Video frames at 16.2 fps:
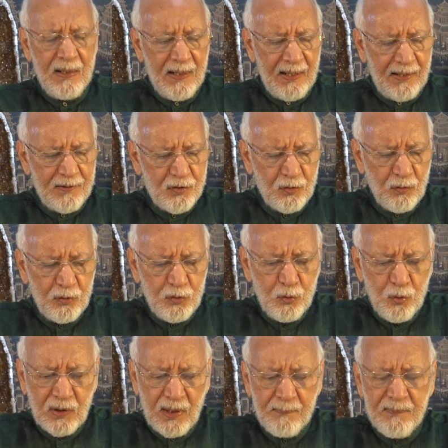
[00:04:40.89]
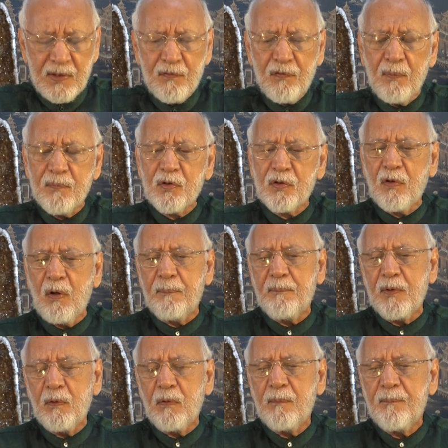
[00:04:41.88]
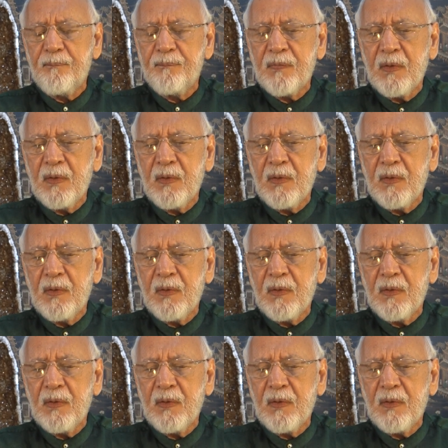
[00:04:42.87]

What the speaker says: And so you coming from Scorpio.